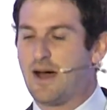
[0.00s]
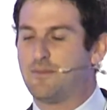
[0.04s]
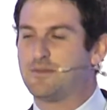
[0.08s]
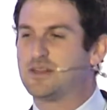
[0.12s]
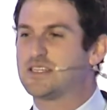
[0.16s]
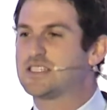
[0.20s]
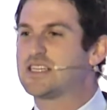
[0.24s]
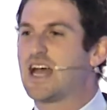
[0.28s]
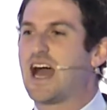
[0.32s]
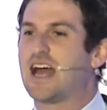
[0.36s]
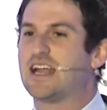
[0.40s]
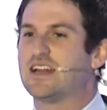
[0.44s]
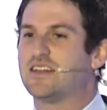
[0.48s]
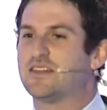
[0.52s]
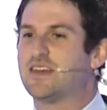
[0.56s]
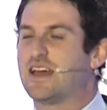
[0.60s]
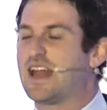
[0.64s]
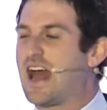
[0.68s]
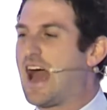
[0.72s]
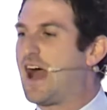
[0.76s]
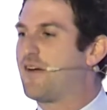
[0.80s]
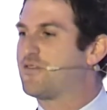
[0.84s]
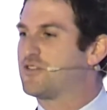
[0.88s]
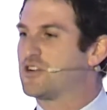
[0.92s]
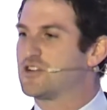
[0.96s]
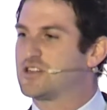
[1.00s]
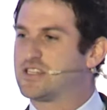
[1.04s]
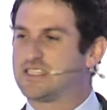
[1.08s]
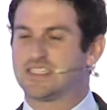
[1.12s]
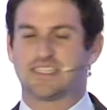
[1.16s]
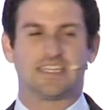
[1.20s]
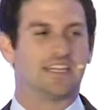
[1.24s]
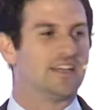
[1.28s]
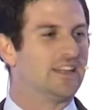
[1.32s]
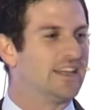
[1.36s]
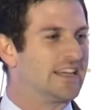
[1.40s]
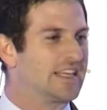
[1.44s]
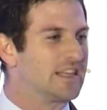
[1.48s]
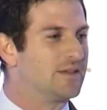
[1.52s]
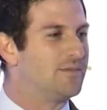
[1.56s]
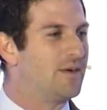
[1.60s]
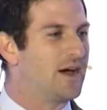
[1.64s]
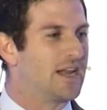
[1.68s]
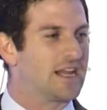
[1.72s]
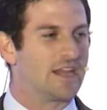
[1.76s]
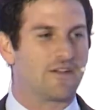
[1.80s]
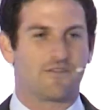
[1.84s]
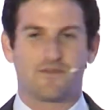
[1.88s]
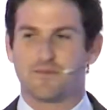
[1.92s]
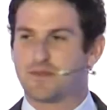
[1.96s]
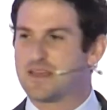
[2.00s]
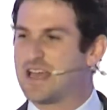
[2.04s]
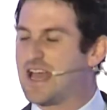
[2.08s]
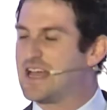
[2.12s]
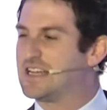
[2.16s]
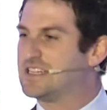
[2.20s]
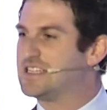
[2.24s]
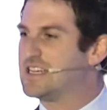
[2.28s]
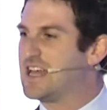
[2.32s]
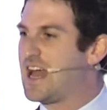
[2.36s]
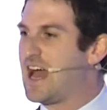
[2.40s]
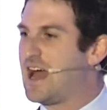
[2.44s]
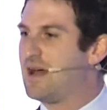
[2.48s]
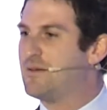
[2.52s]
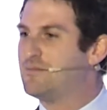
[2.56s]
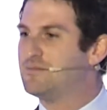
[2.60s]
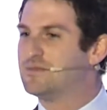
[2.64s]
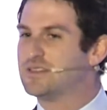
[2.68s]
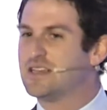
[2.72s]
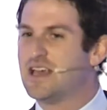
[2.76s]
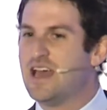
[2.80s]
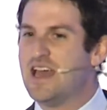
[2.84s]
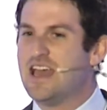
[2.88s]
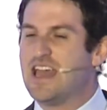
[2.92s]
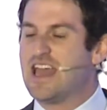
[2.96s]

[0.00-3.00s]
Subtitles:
decided that after stealing the money from the ATMs,